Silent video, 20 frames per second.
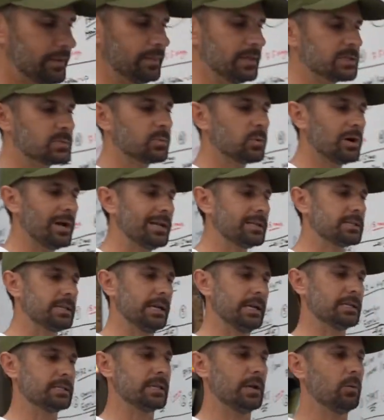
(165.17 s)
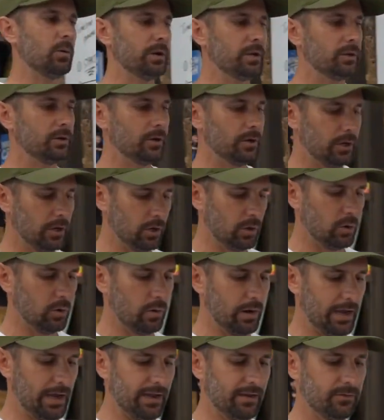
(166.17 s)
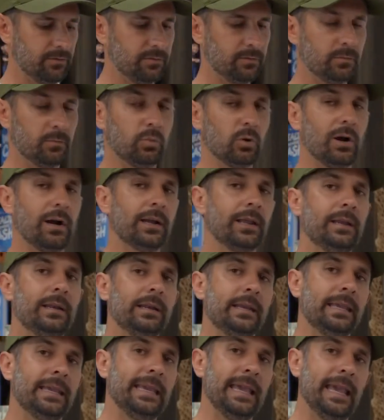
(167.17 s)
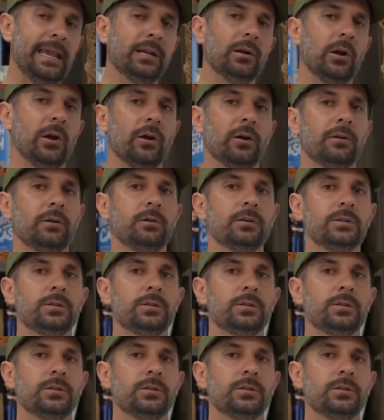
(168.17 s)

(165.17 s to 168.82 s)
in this process, I want you to know I've brought in a gator